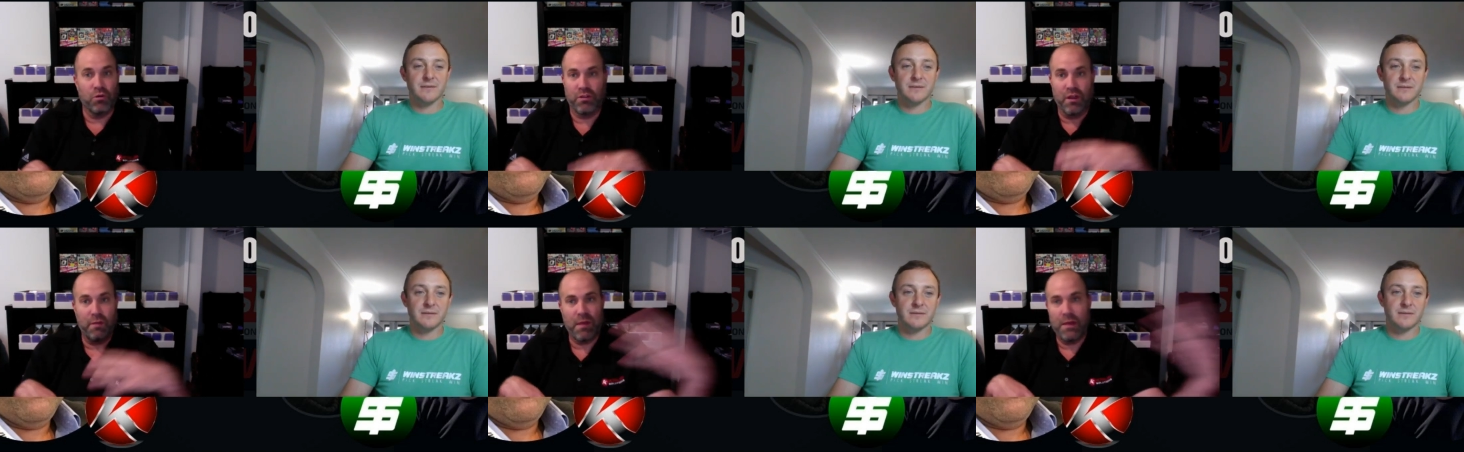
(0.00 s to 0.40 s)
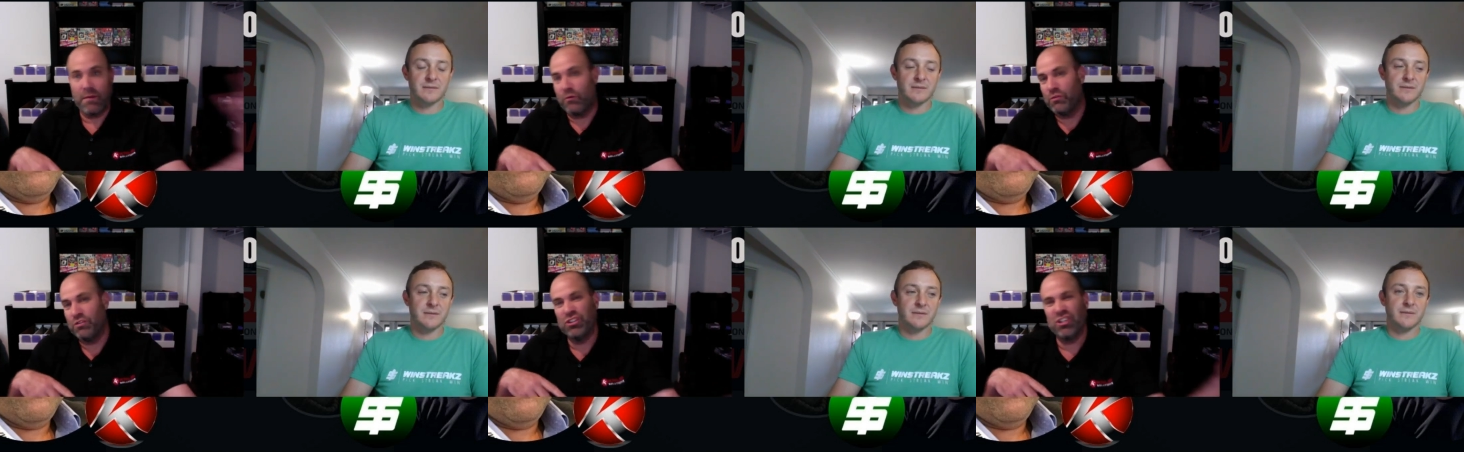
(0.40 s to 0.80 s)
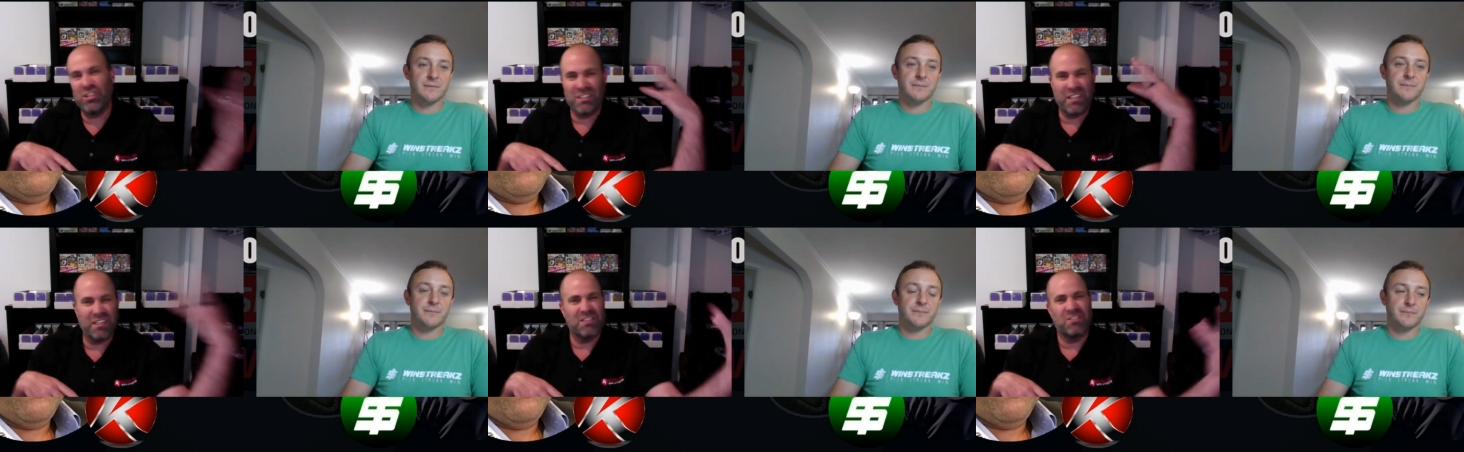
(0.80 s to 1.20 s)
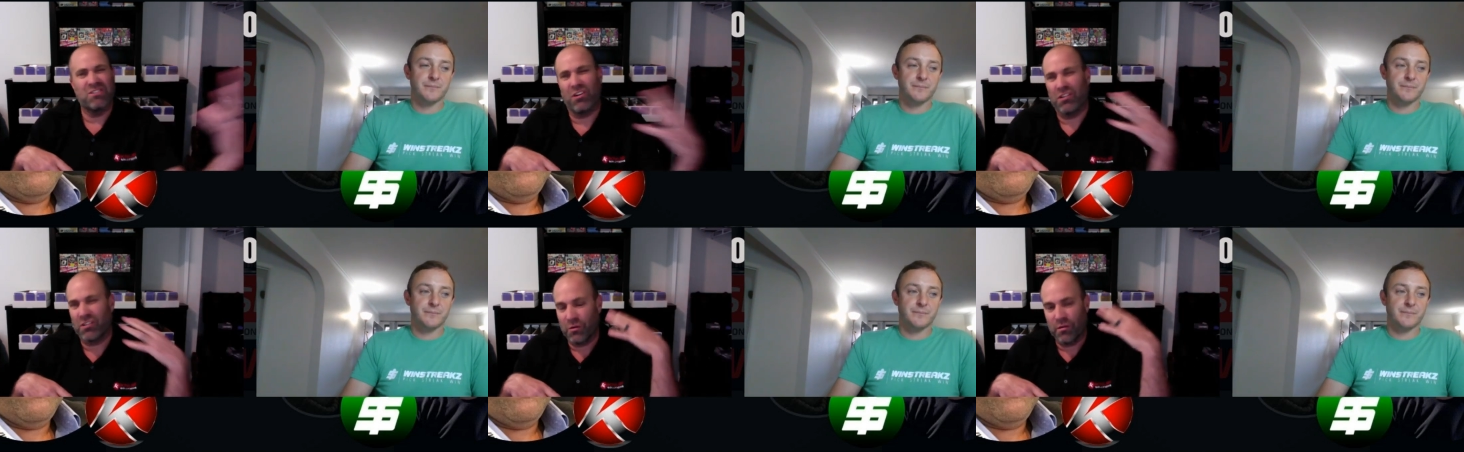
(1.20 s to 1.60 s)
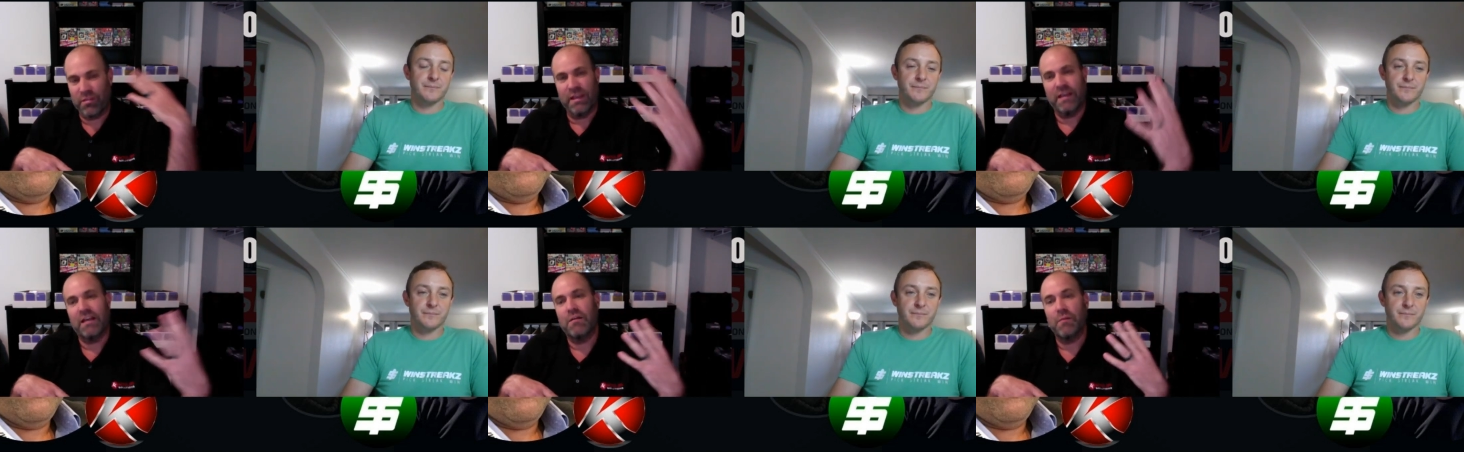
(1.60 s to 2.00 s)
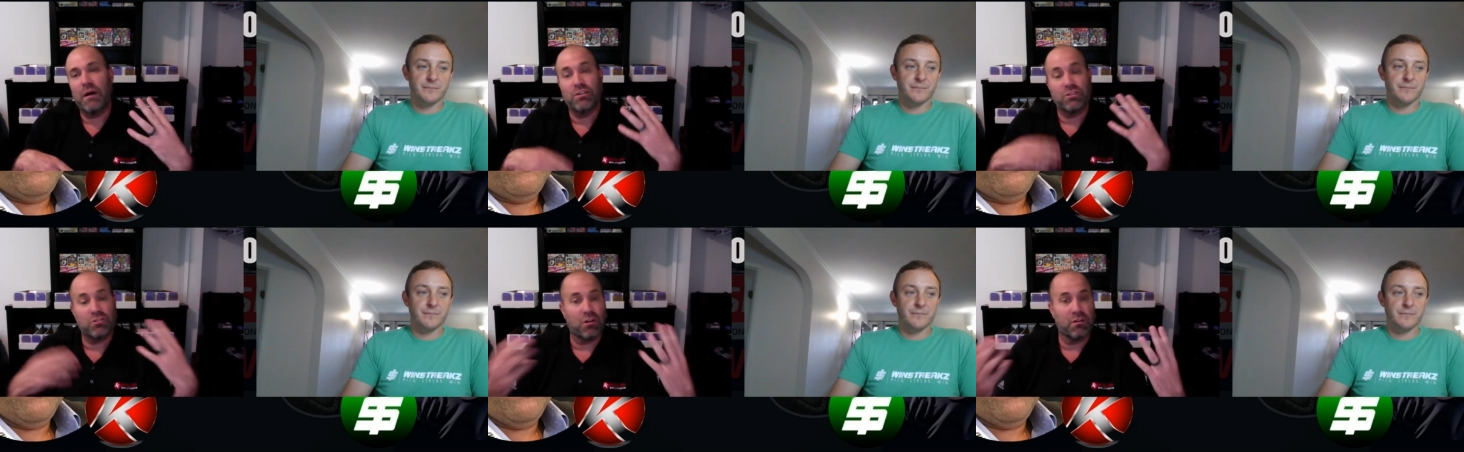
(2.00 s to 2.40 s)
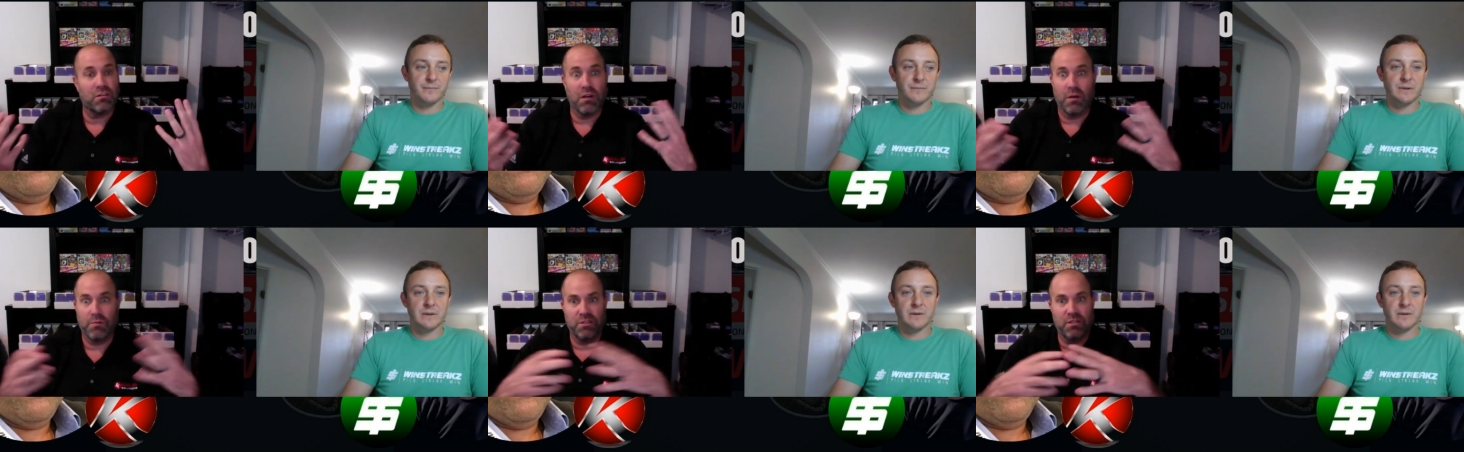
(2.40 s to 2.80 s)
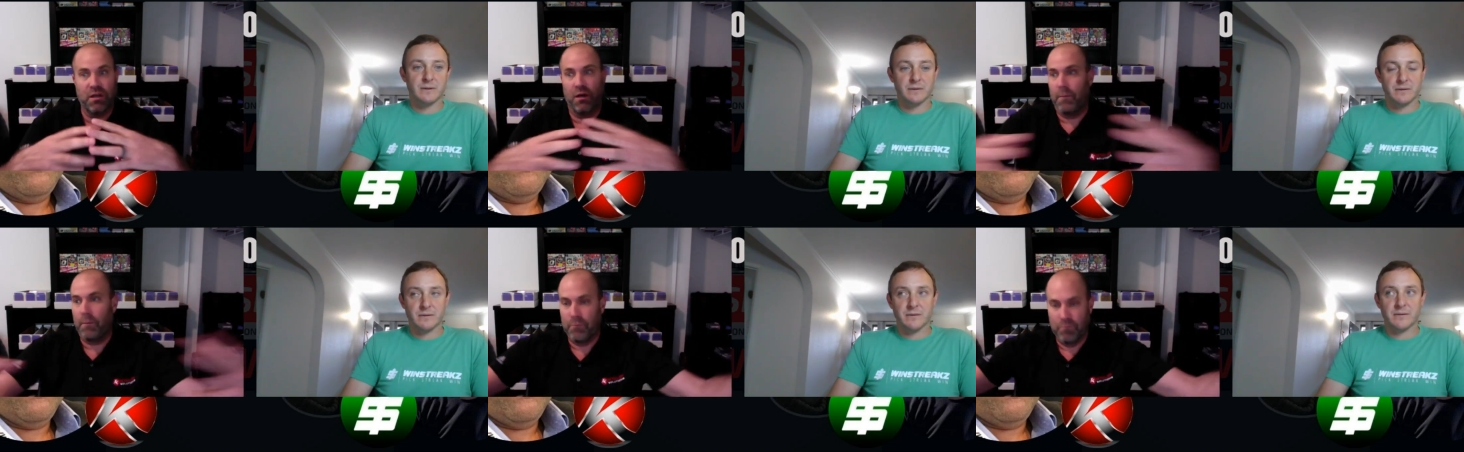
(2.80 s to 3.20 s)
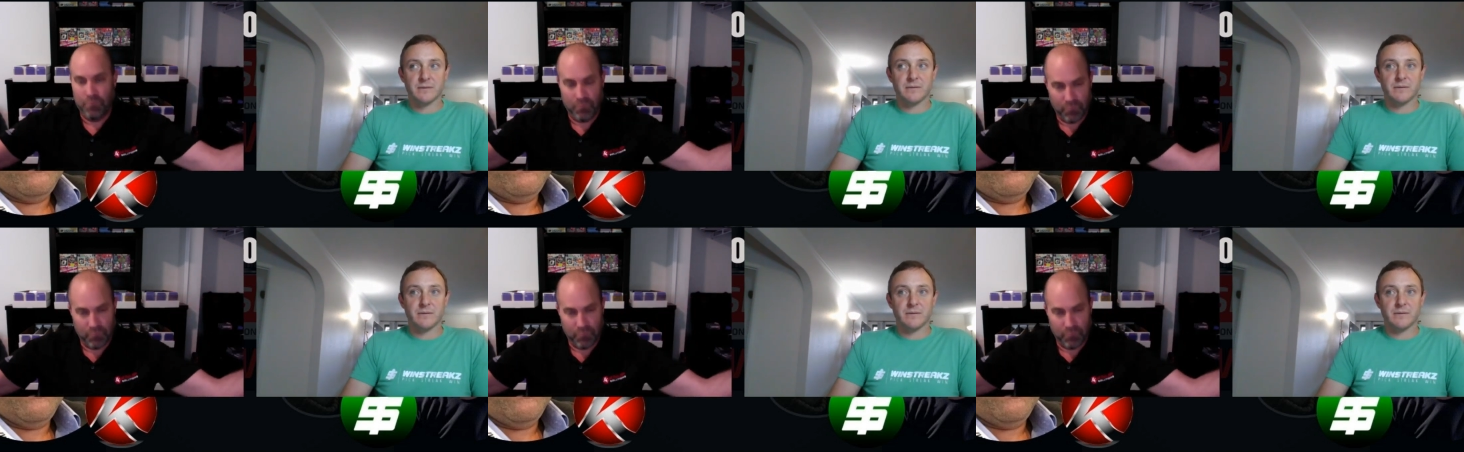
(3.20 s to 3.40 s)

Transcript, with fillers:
Speaker 1: that maybe was just getting started or thinking about starting up some